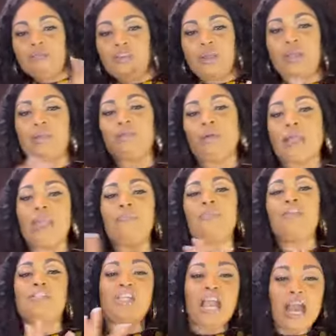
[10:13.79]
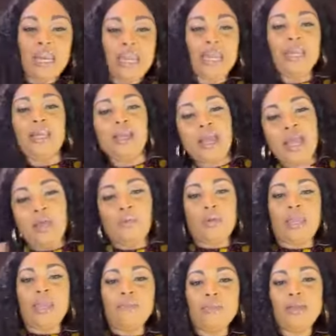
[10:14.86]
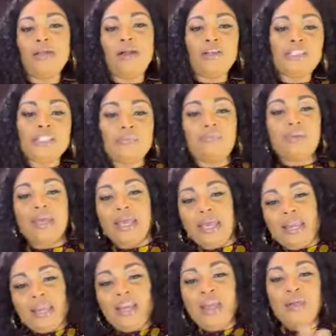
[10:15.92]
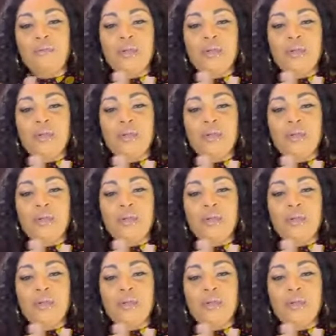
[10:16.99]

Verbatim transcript: You, we can be chatting, we can be gossiping,